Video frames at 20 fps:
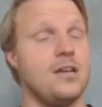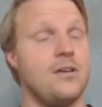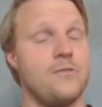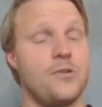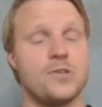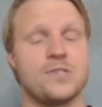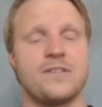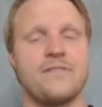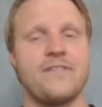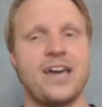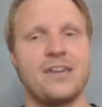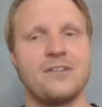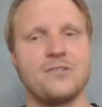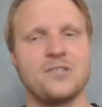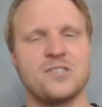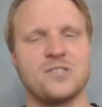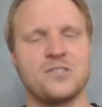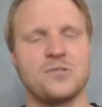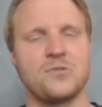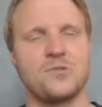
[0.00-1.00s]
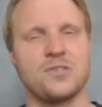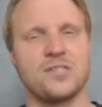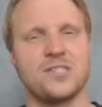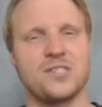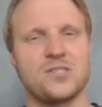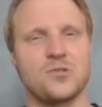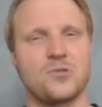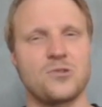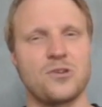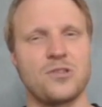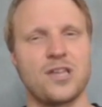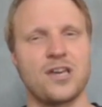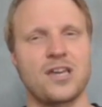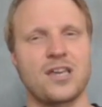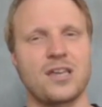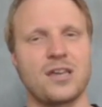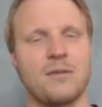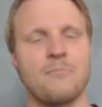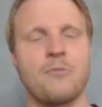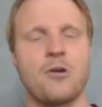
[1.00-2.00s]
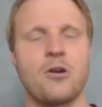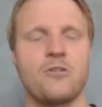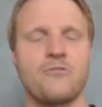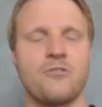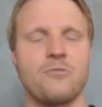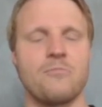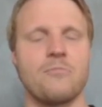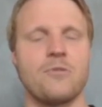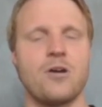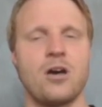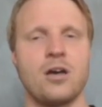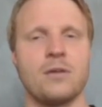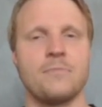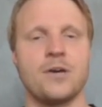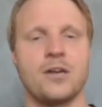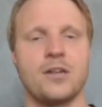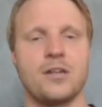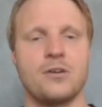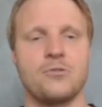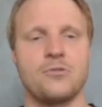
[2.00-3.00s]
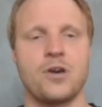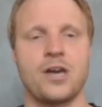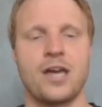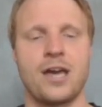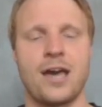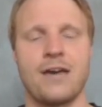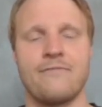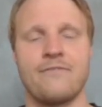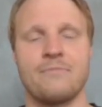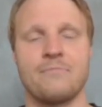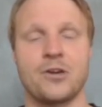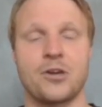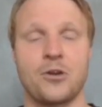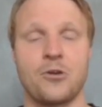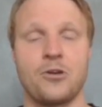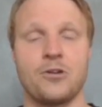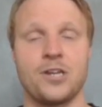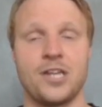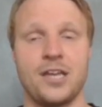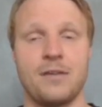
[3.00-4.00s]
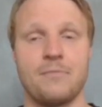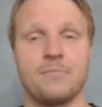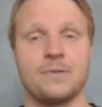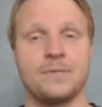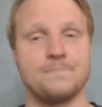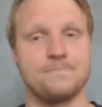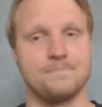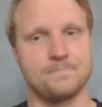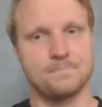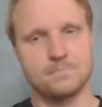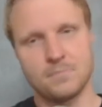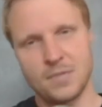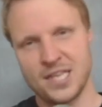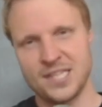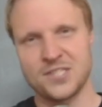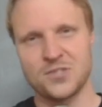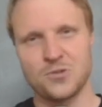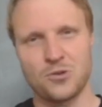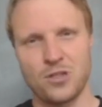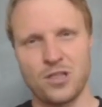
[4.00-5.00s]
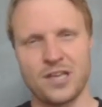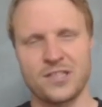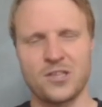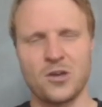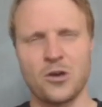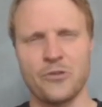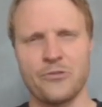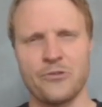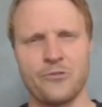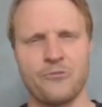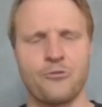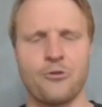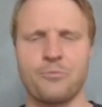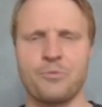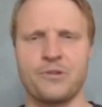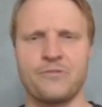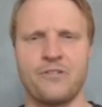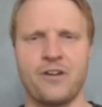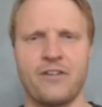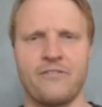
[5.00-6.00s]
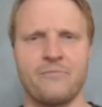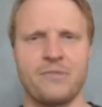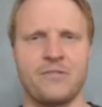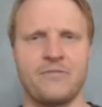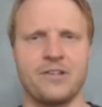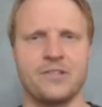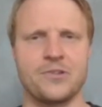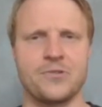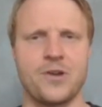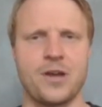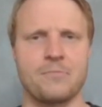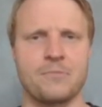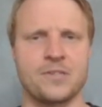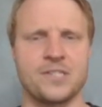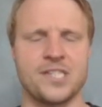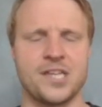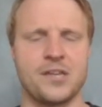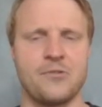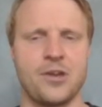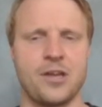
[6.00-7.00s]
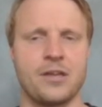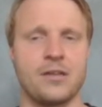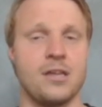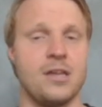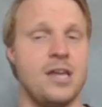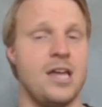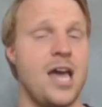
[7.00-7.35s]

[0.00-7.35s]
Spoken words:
We also have Anderson, who is sort of like, apart from Ahamada, who I have in my current team, he's sort of like the other 4.5 midfielder I'm considering.